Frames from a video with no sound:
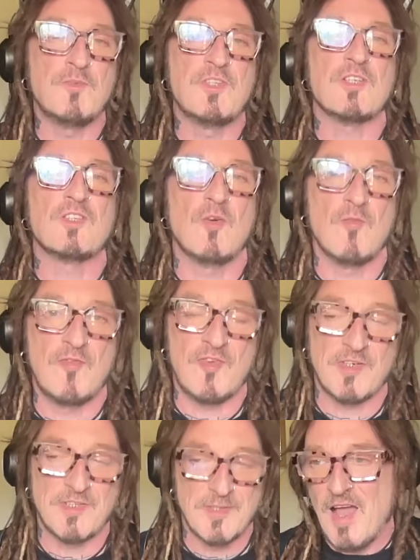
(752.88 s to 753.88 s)

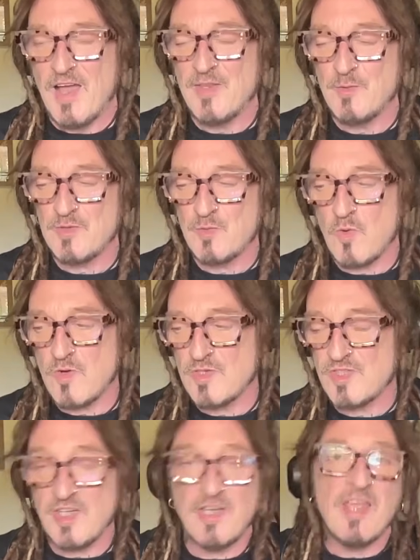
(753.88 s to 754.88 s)
discomfort. And there was one
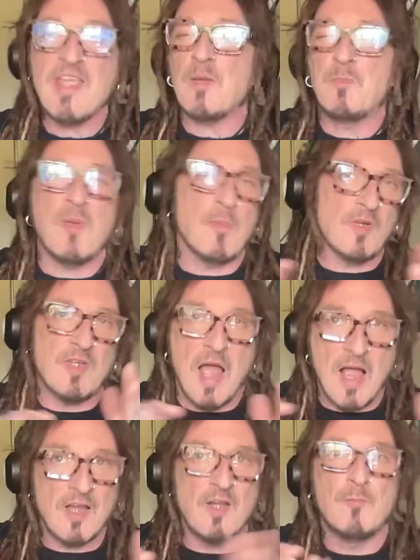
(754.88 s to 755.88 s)
scene, he had people
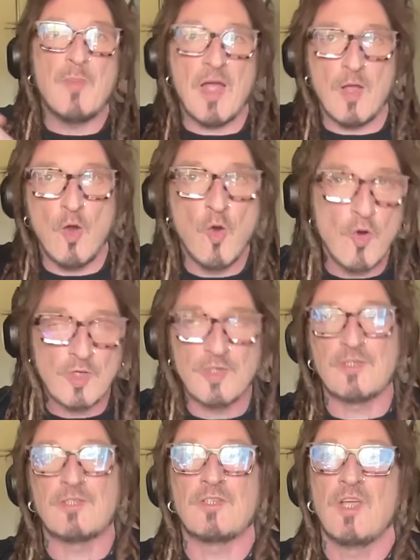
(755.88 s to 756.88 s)
hanging by
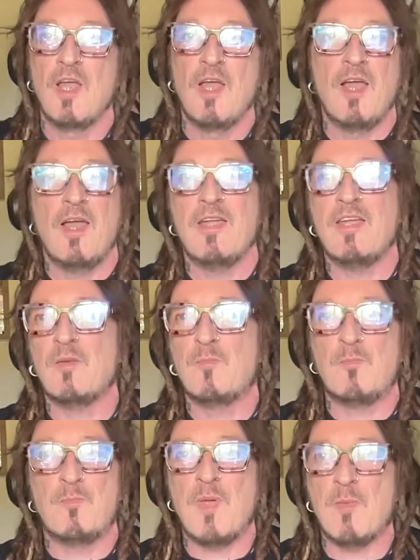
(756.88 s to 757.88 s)
hooks. He had
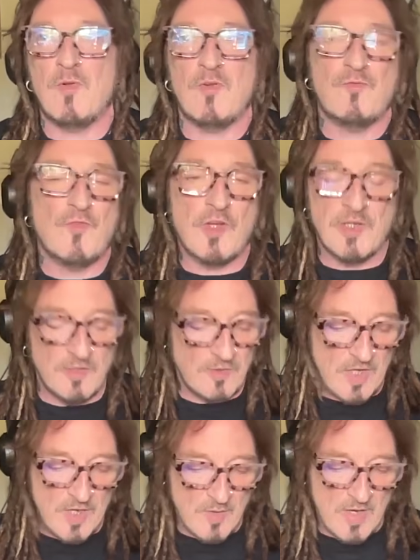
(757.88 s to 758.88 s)
people
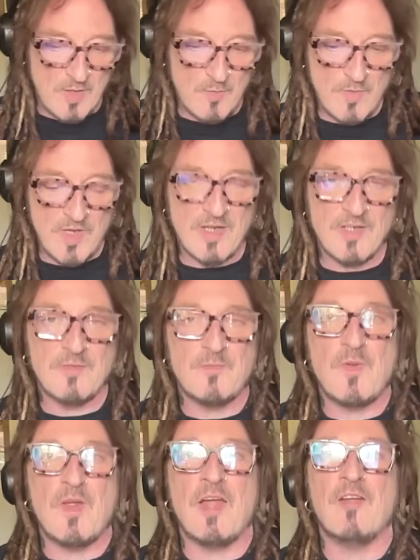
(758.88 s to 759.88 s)
fucking, he had an
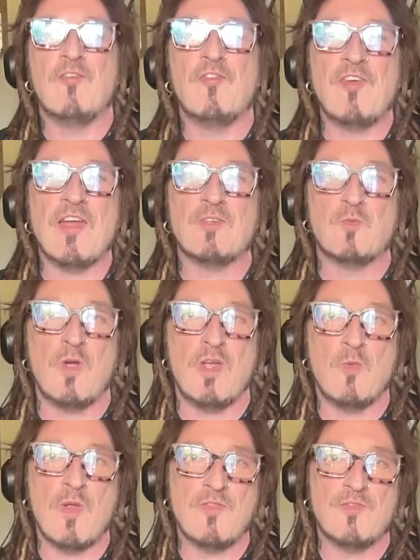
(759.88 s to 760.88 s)
effect where
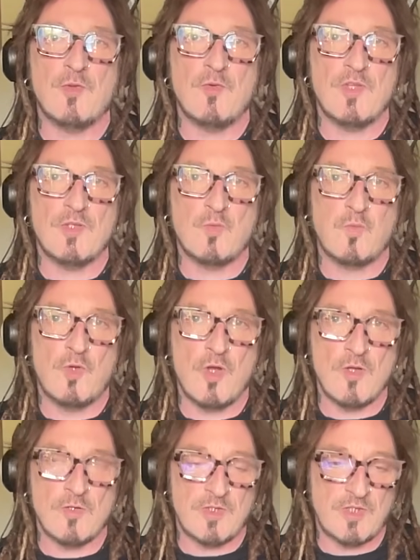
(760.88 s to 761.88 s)
he went through this
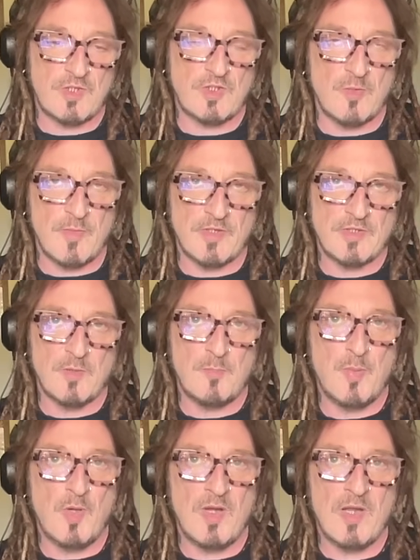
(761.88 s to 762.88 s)
girl's stomach to
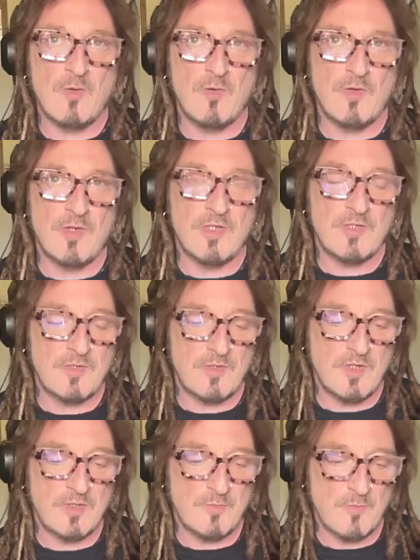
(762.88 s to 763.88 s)
pull out this
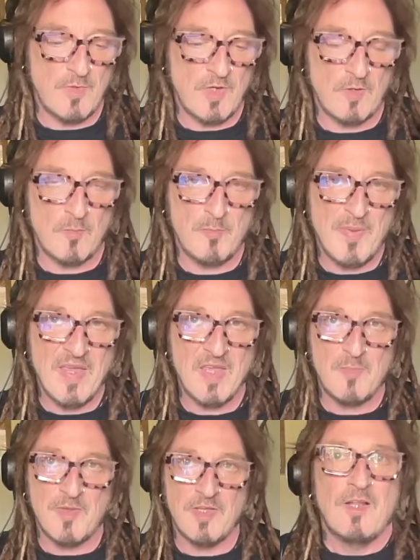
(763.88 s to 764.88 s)
little
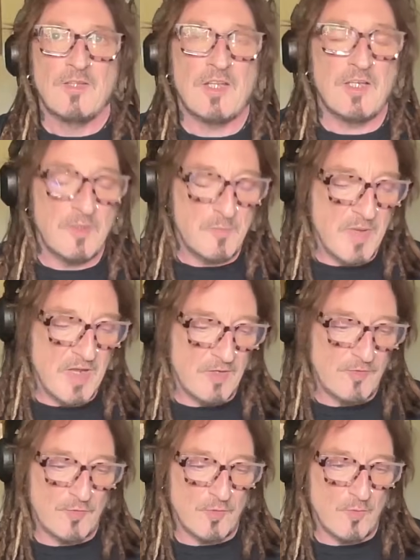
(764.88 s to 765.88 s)
baby that he'd made
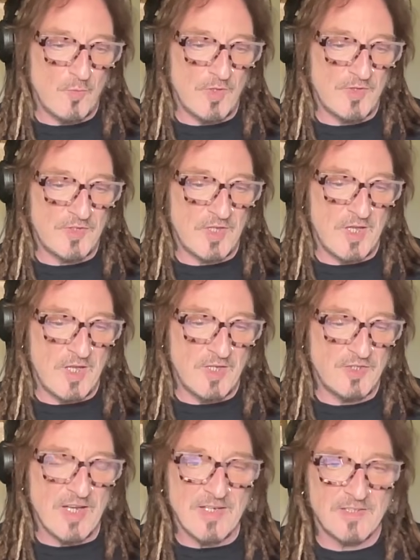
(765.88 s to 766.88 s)
through with
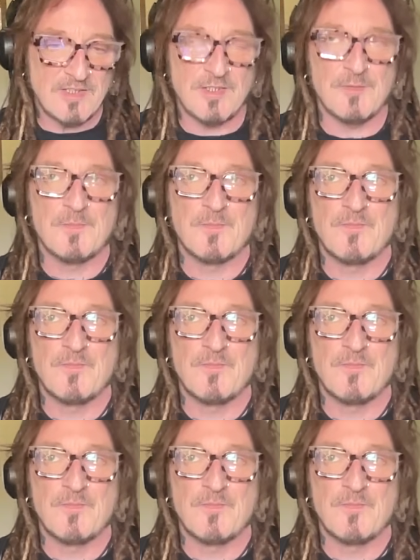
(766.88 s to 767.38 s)
gelatin.